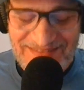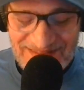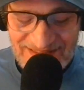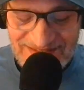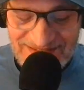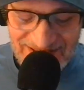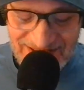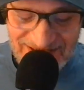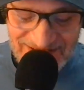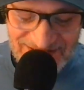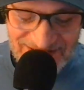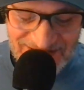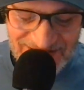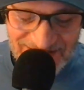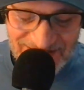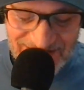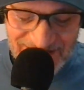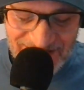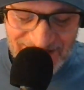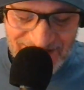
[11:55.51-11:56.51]
That's nice.
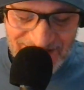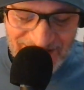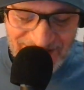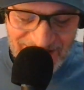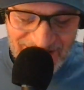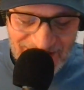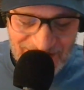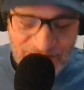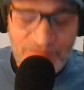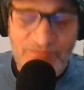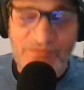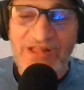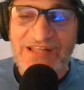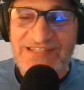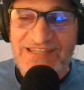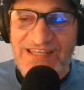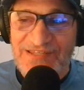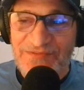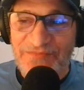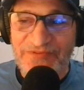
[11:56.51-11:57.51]
Let's
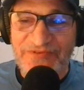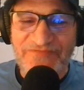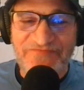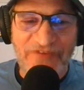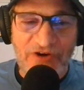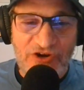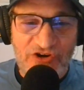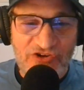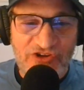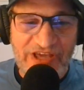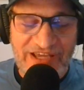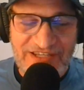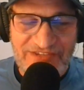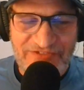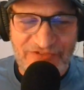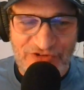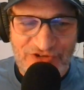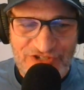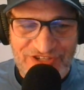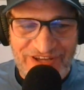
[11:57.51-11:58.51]
get some funnel cakes
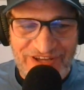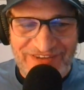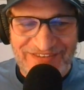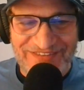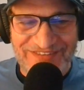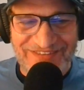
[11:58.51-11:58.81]
first.